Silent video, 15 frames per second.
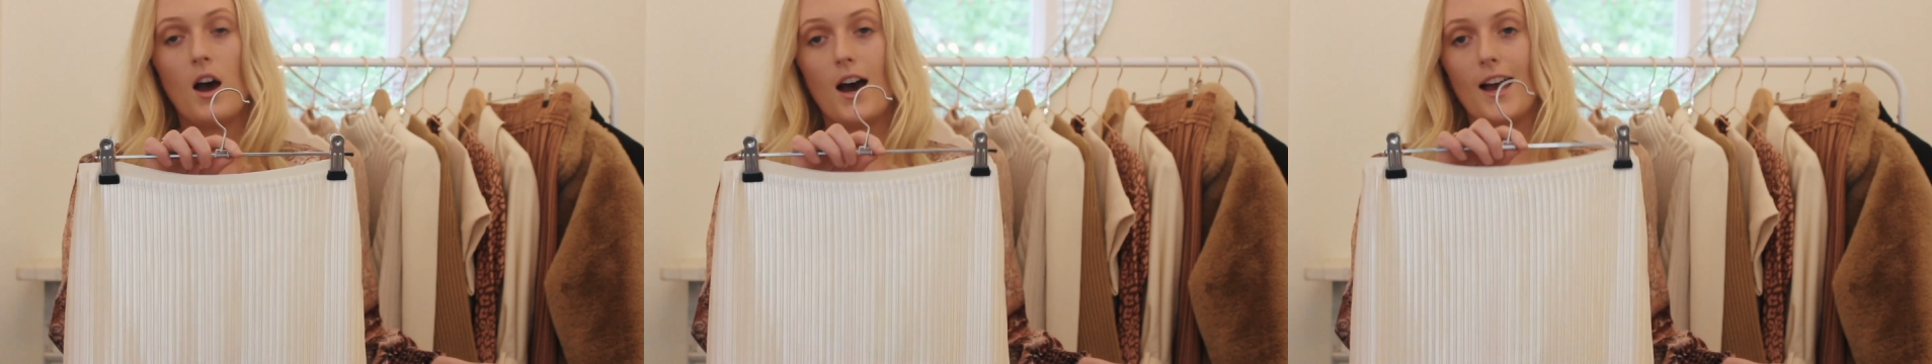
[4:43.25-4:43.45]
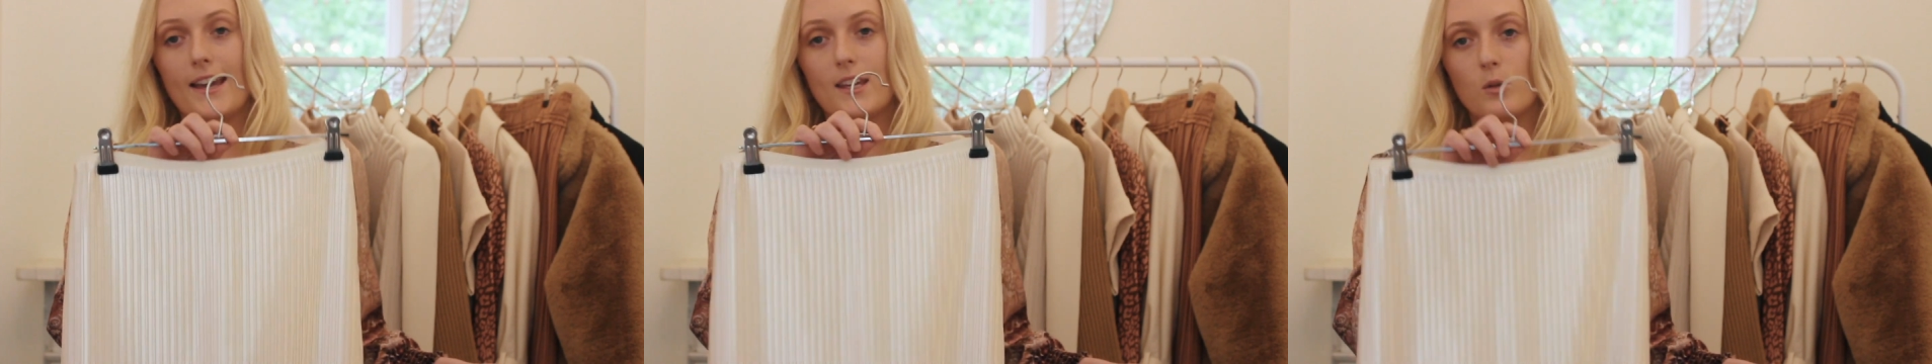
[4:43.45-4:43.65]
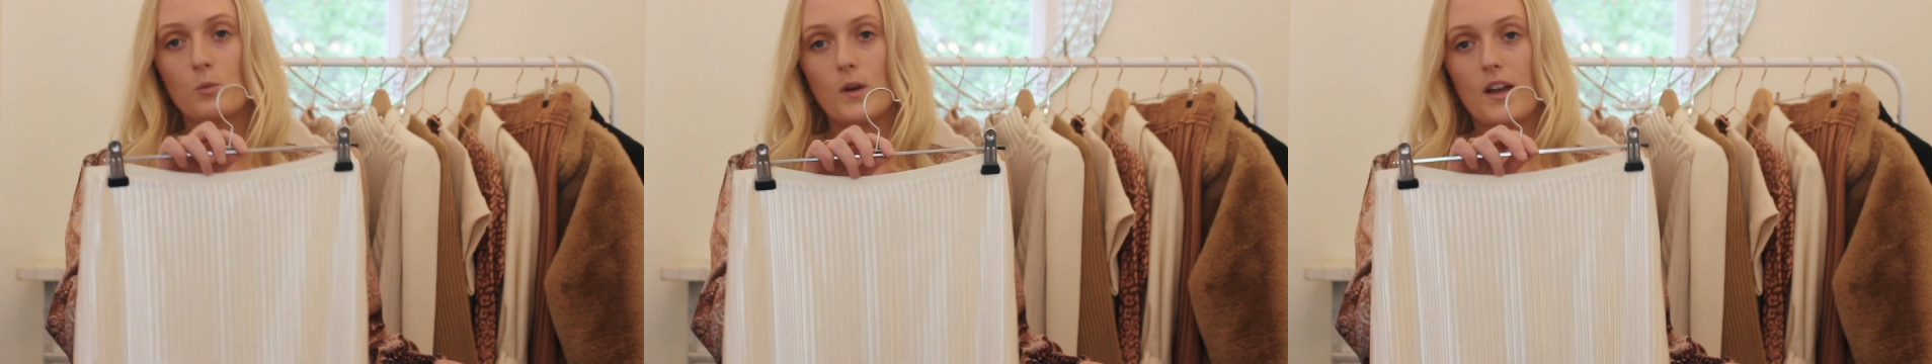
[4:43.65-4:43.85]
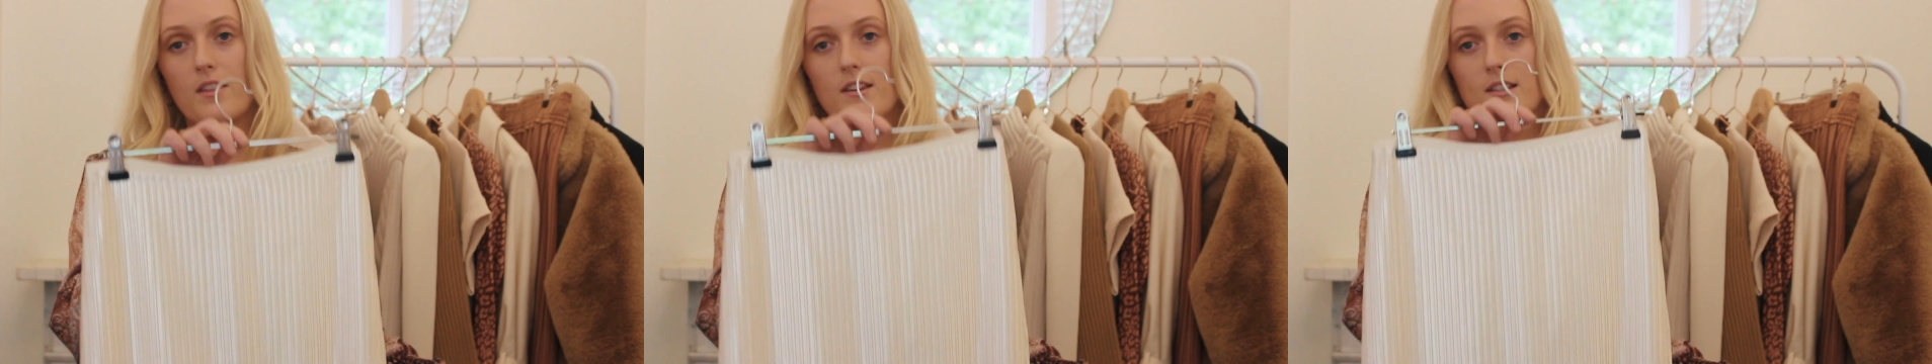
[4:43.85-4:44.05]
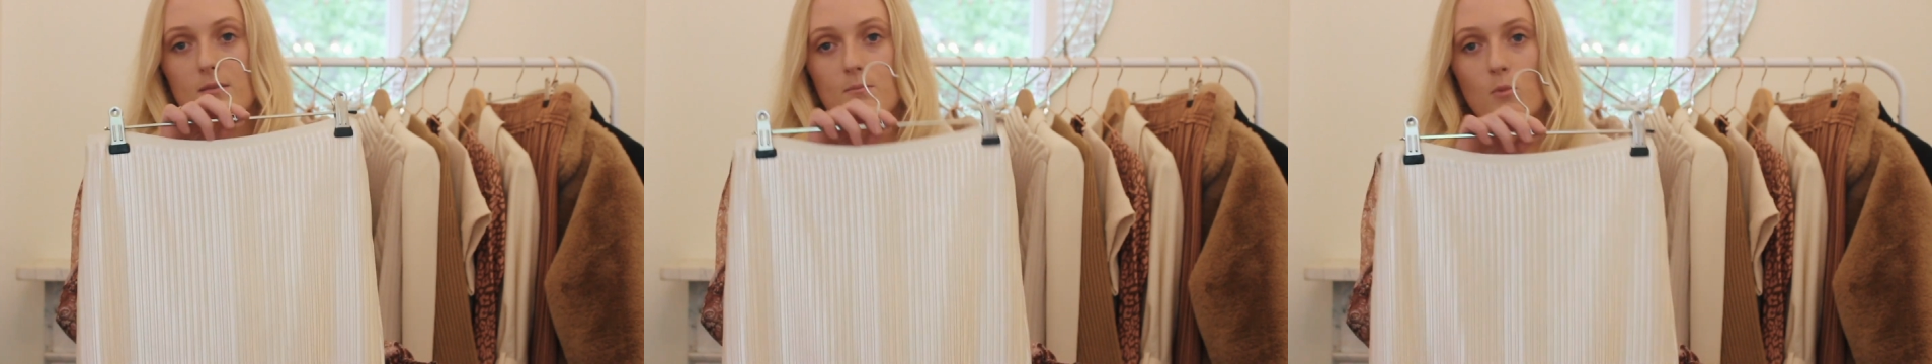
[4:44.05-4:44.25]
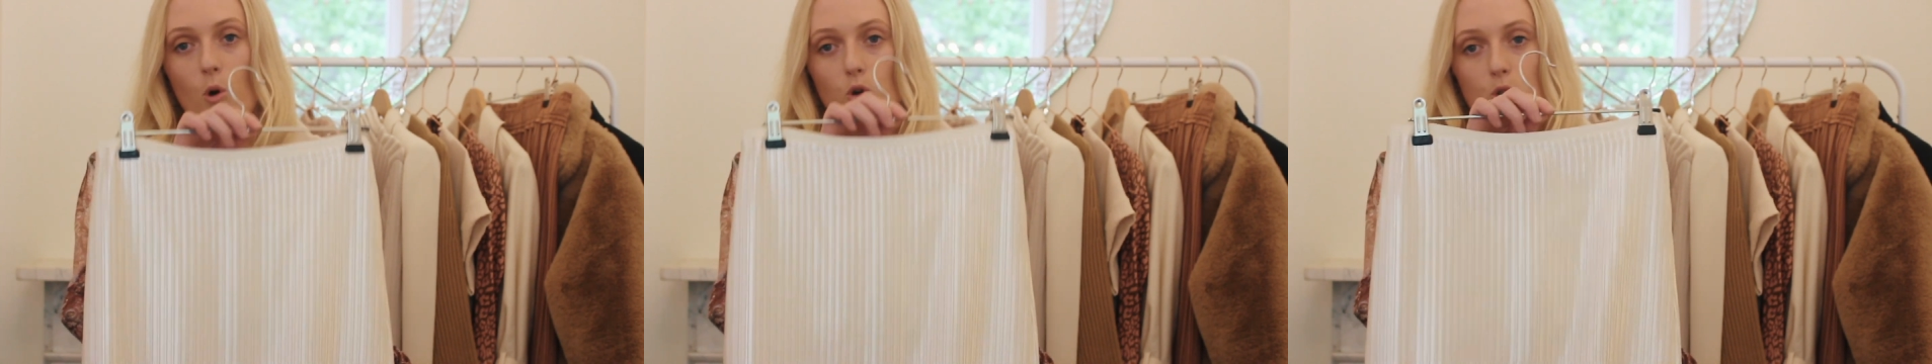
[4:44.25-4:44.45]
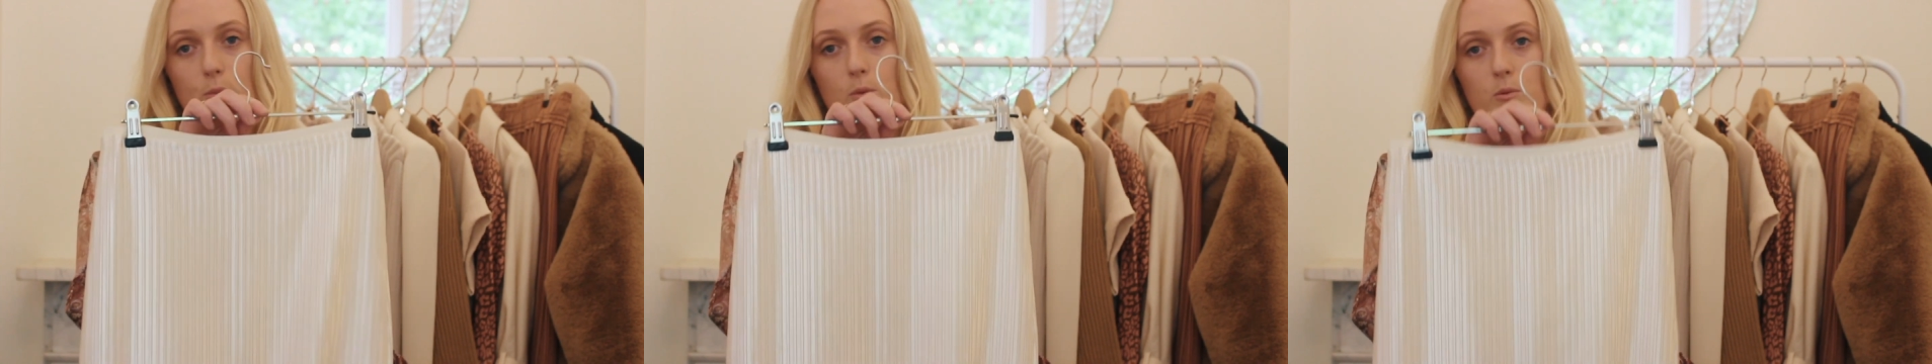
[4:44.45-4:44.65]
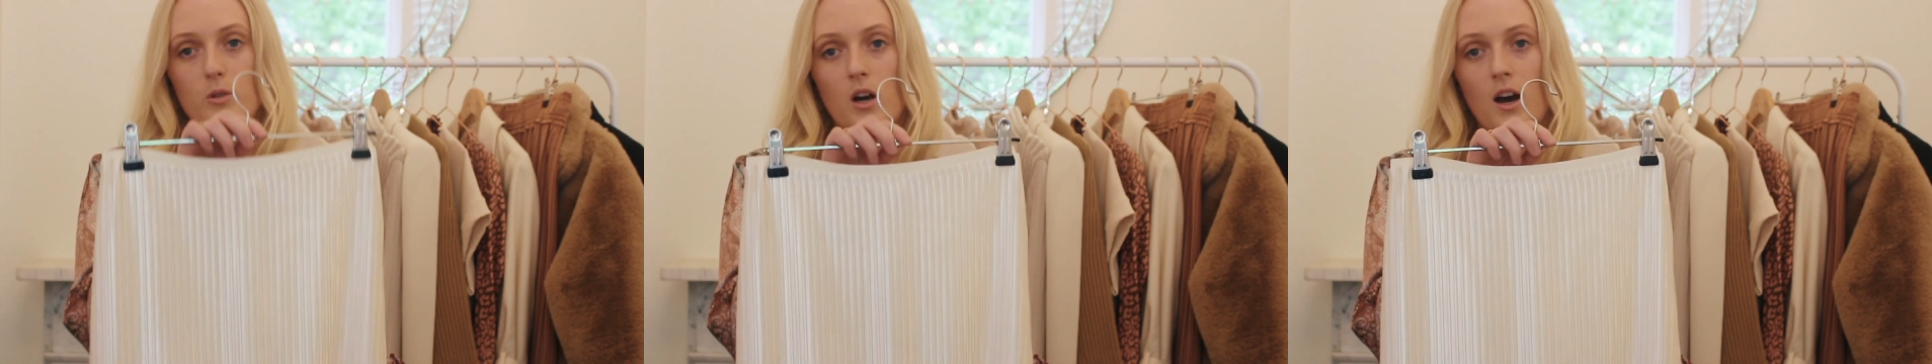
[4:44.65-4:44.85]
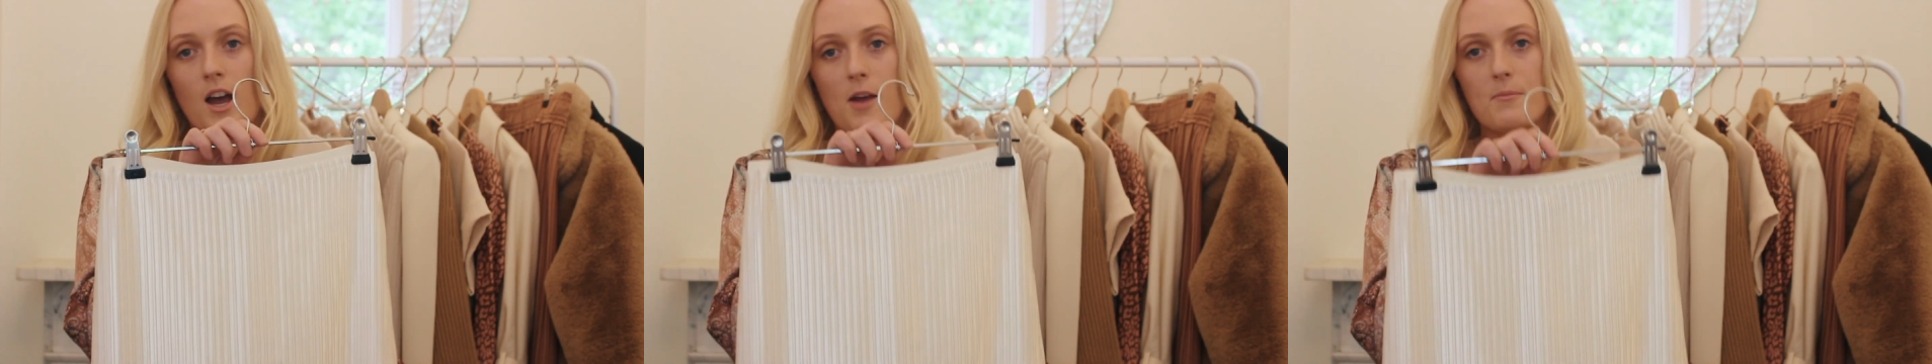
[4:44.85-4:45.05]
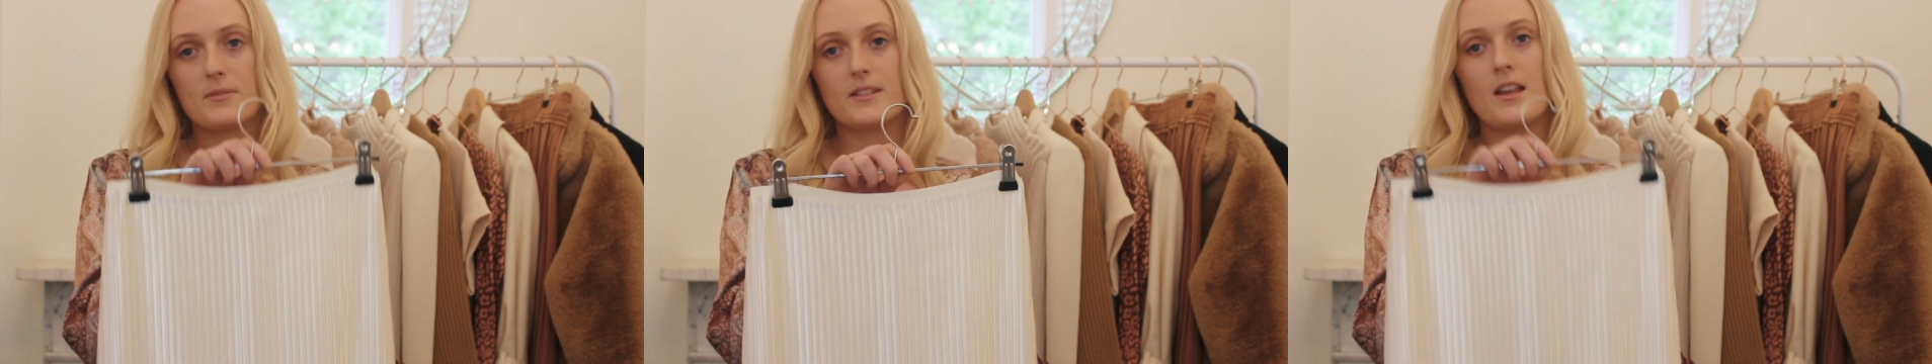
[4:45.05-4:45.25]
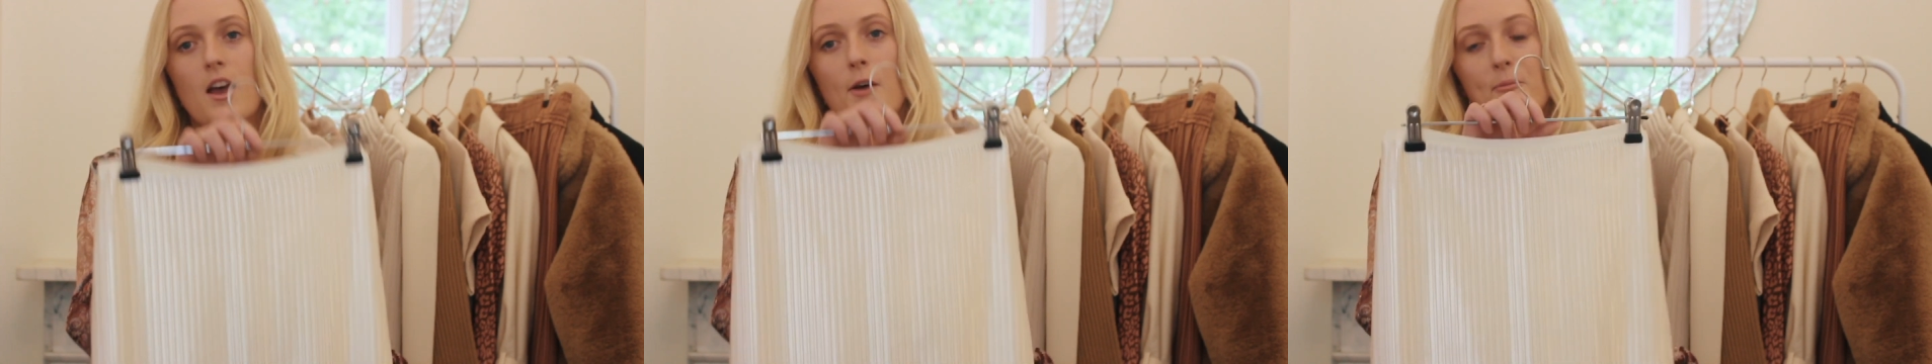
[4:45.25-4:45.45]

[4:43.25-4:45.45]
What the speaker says: I can wear this multiple times.